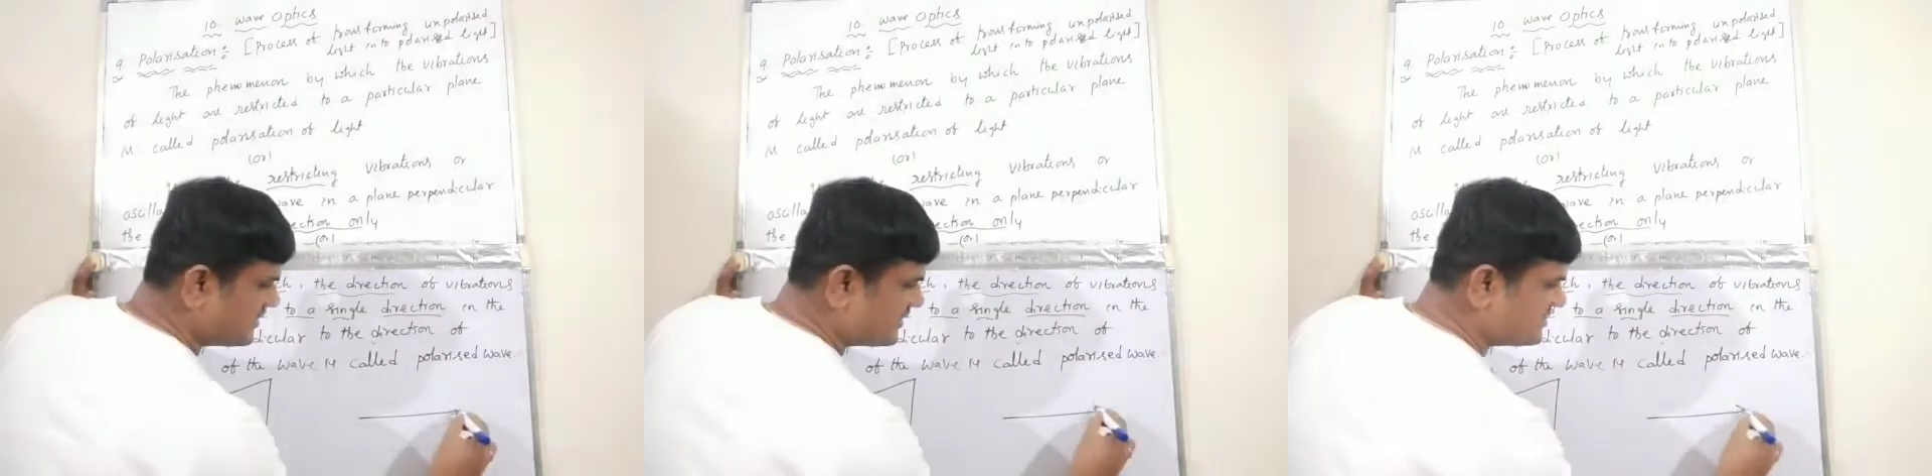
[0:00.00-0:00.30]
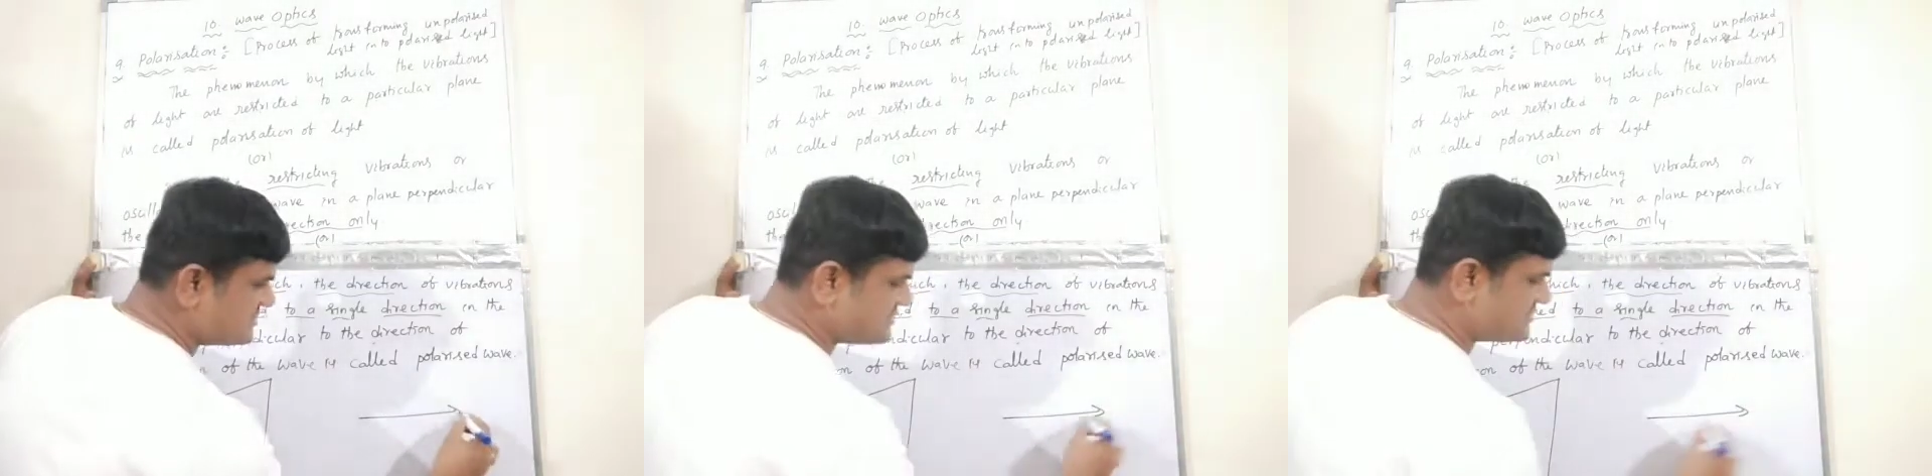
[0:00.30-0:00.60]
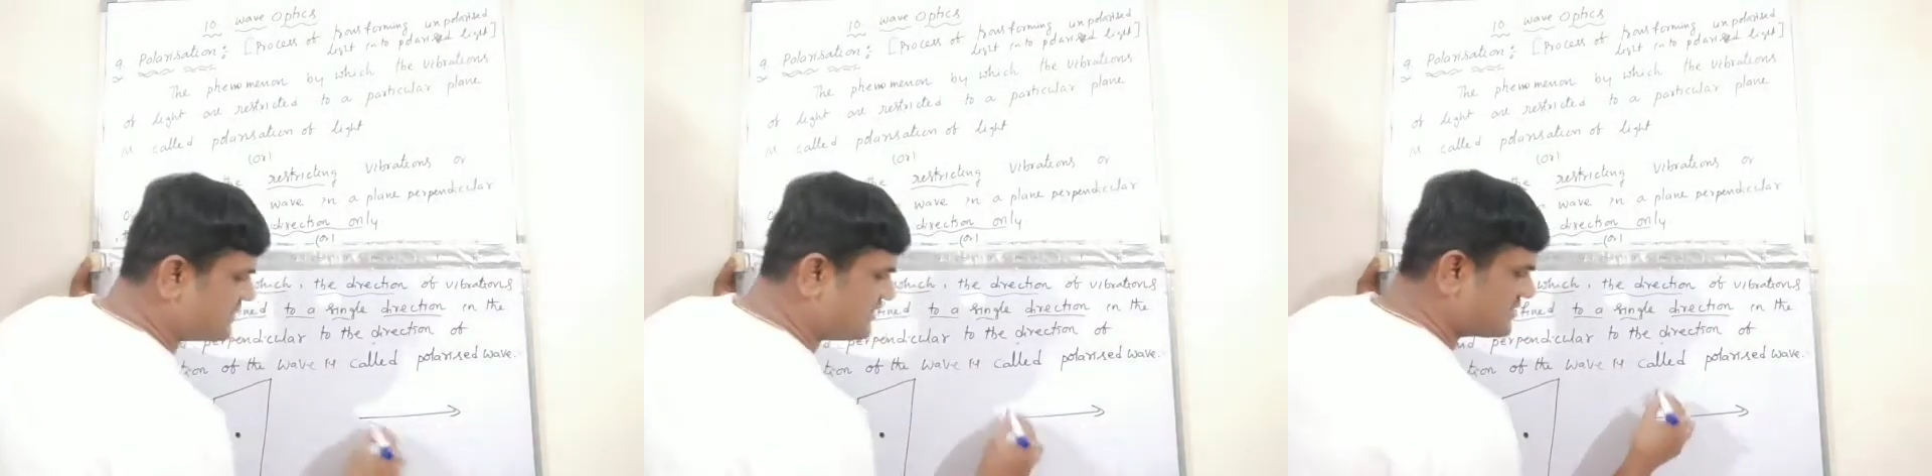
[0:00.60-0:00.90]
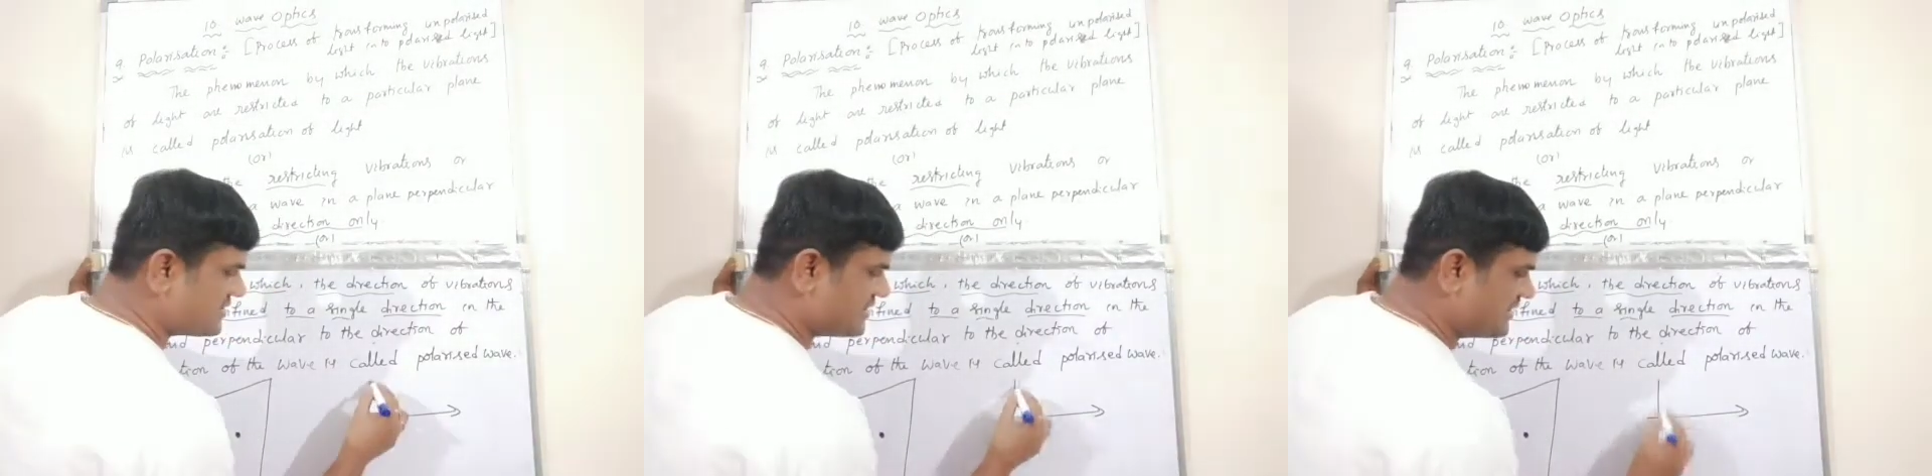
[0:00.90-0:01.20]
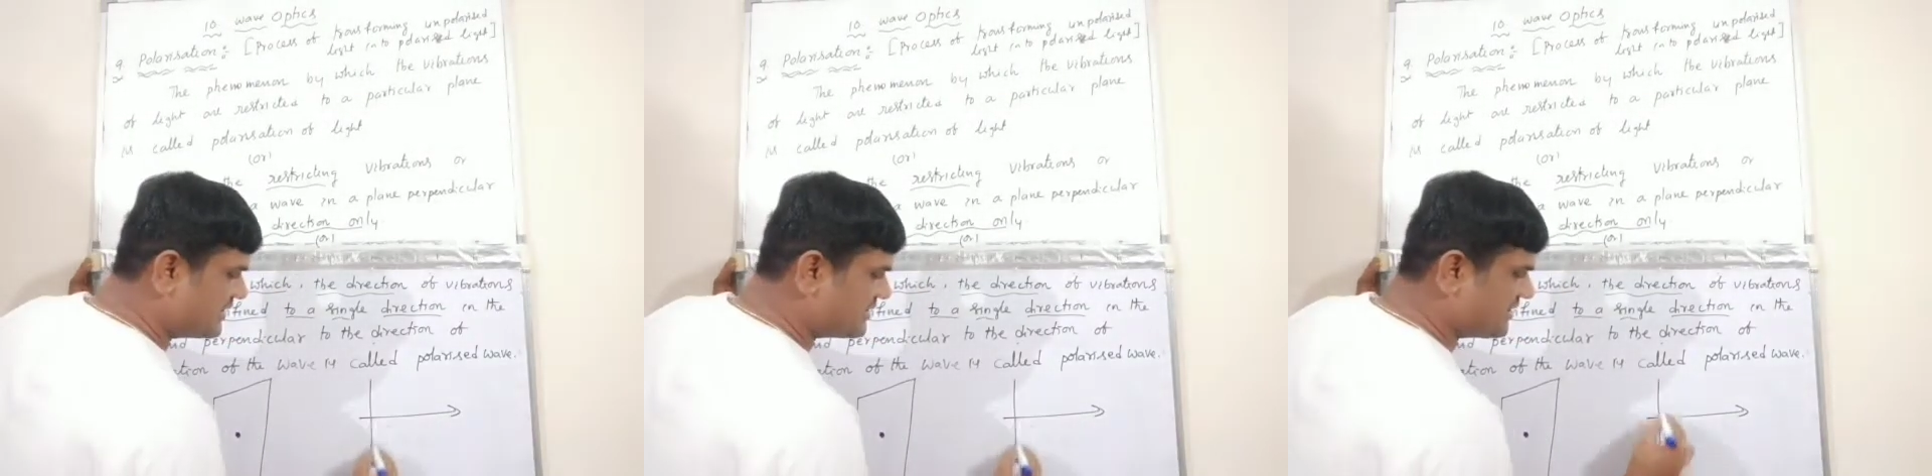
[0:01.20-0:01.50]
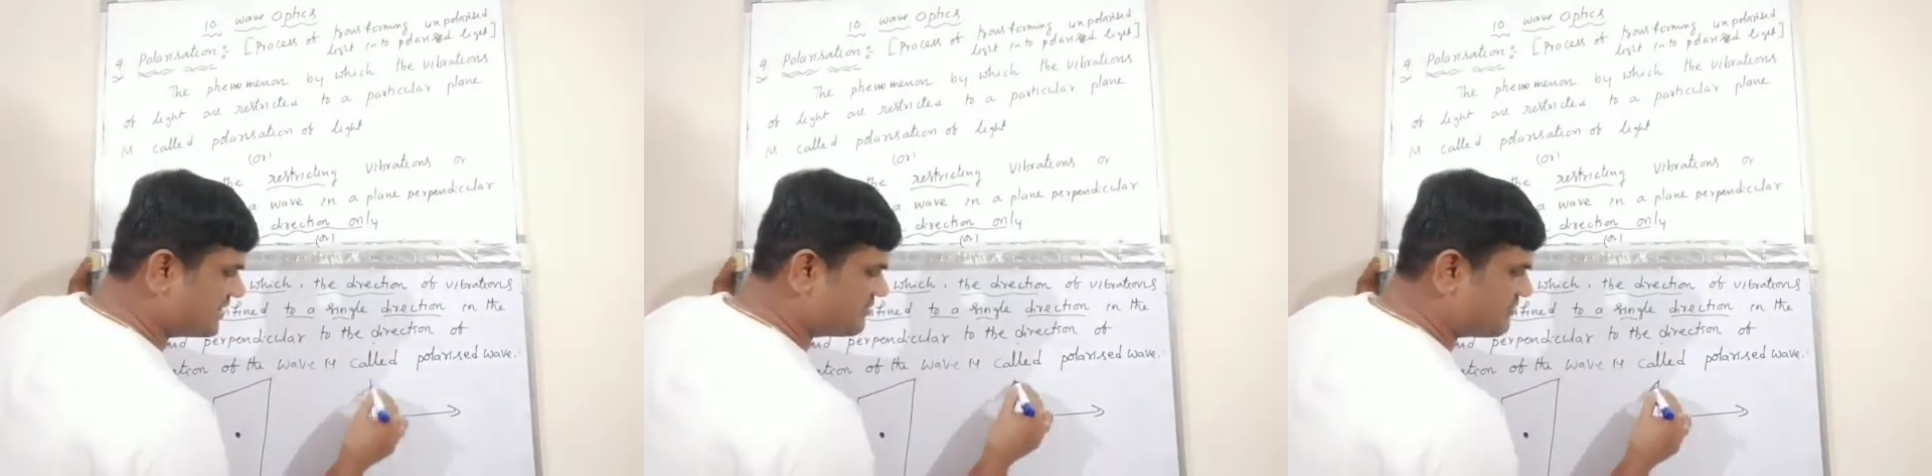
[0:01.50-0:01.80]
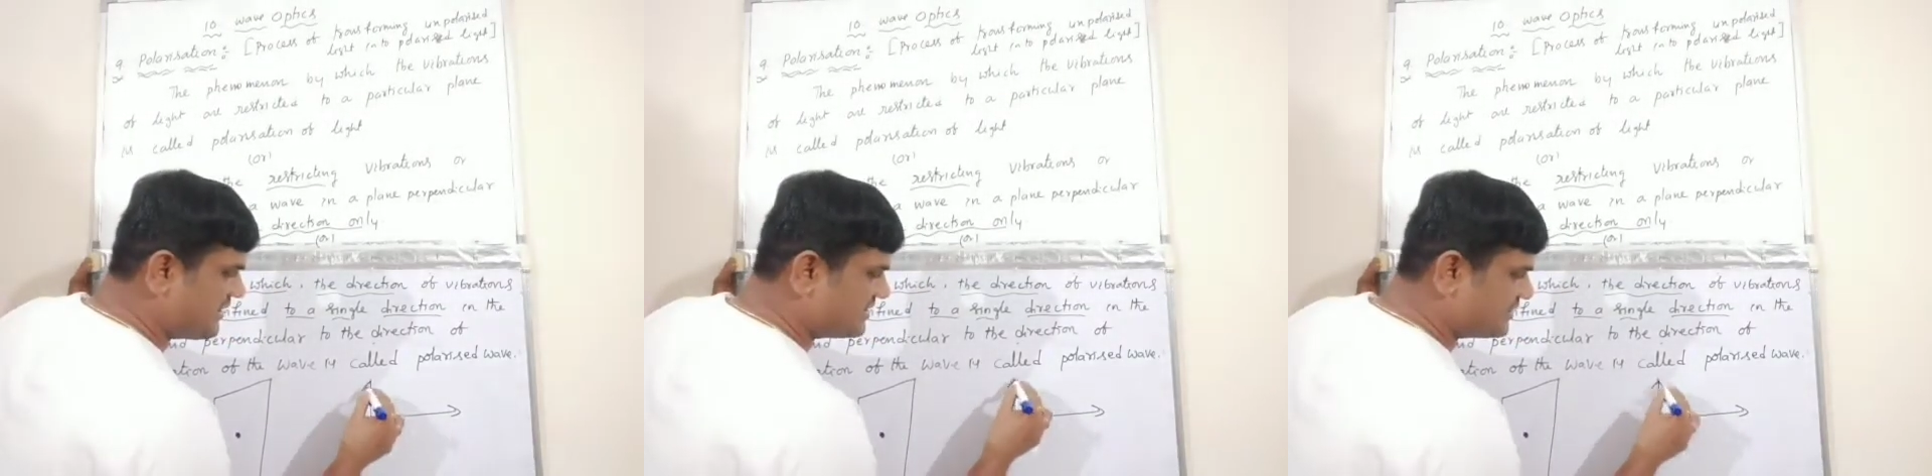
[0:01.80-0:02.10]
This is the electric and
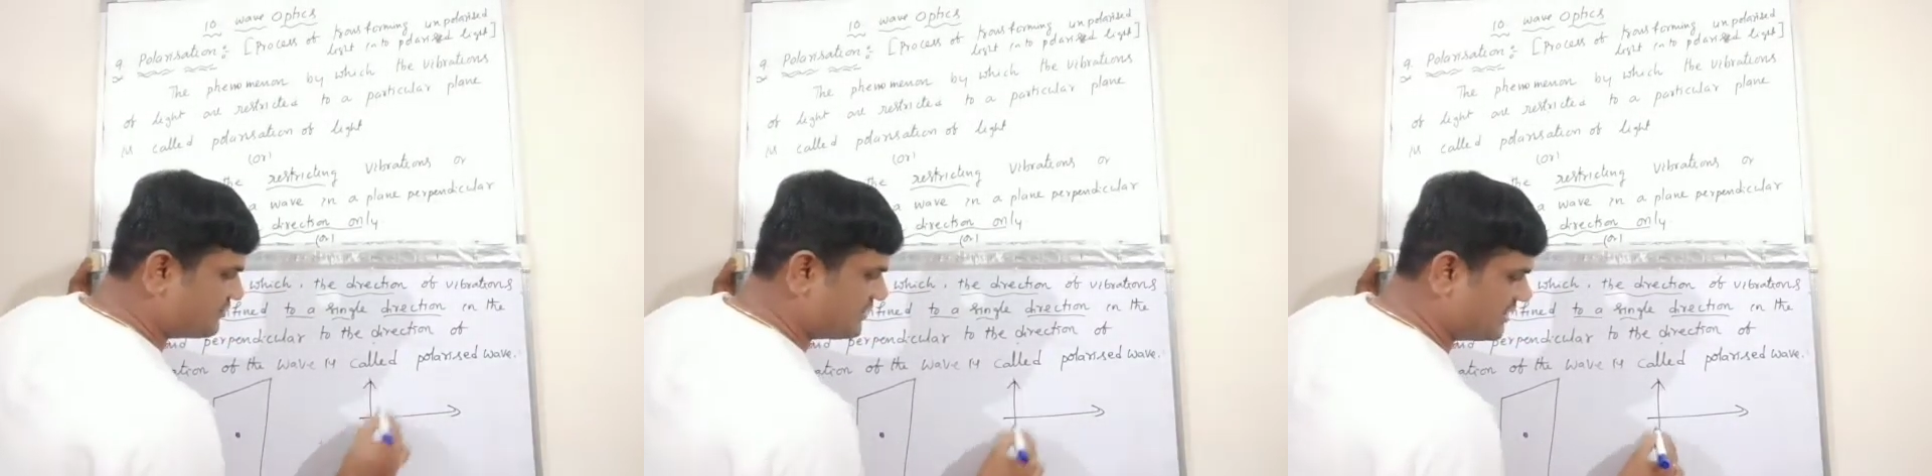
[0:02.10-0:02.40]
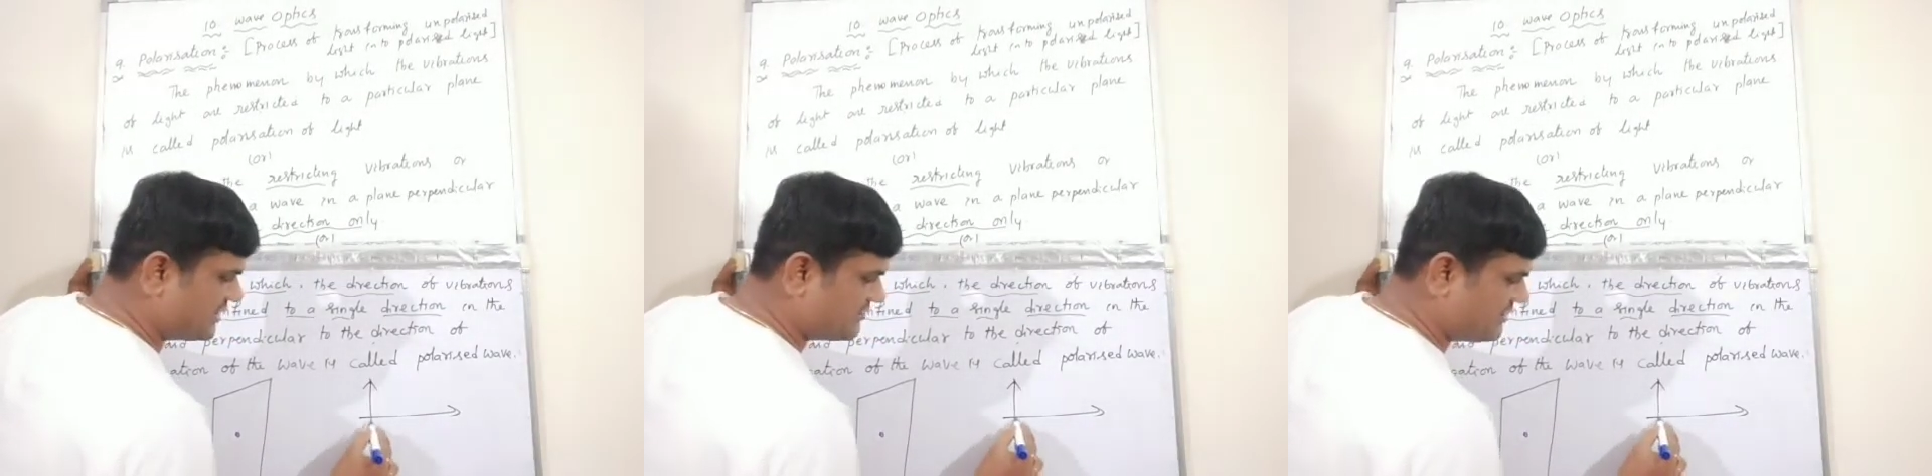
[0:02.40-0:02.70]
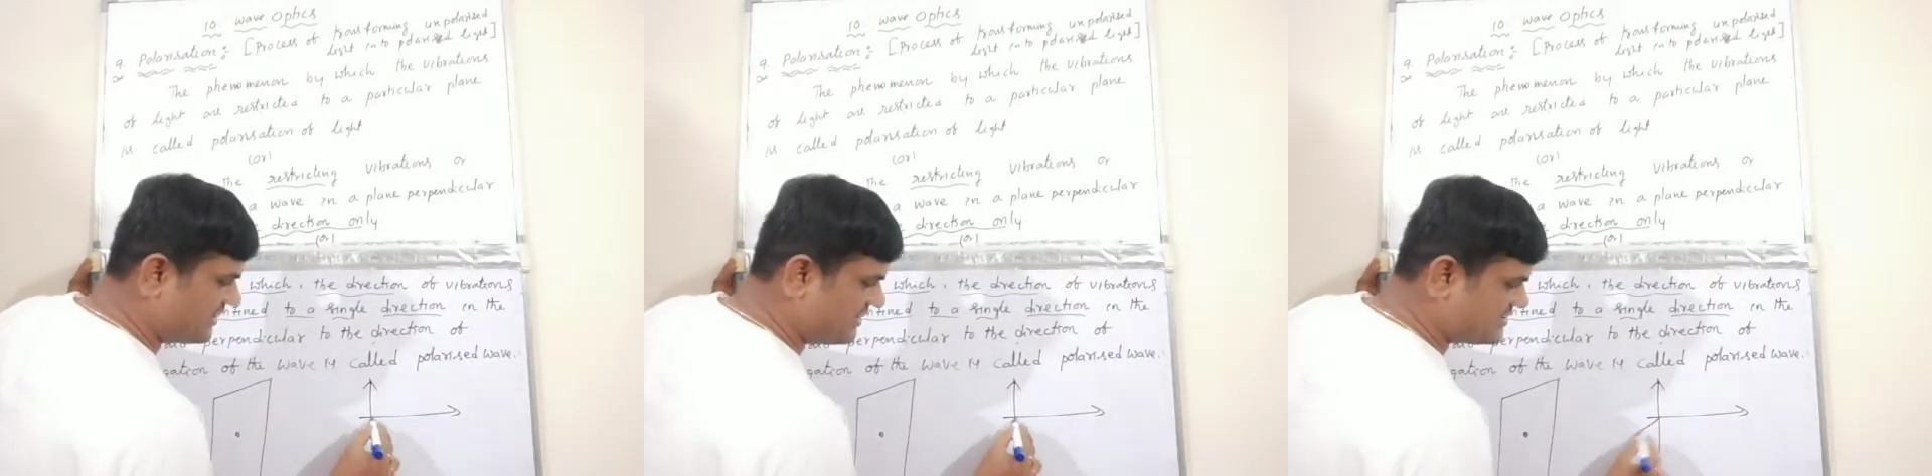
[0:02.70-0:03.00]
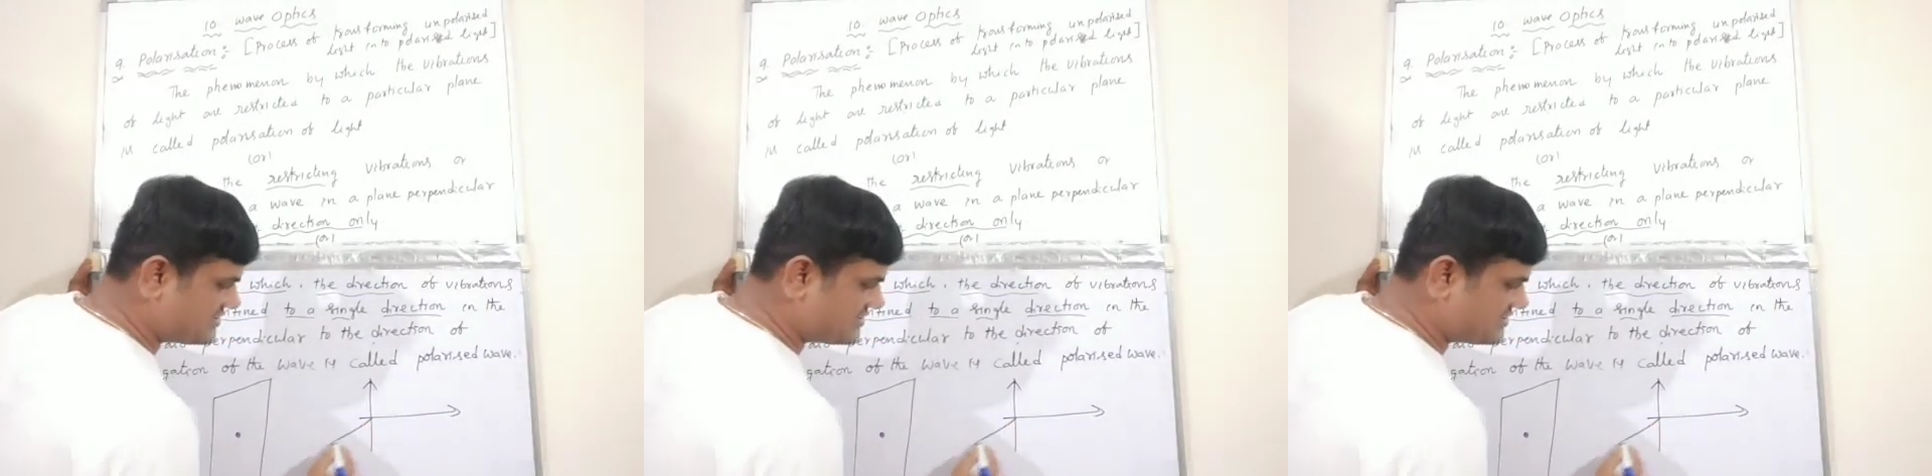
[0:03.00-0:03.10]
magnetic field I given, right?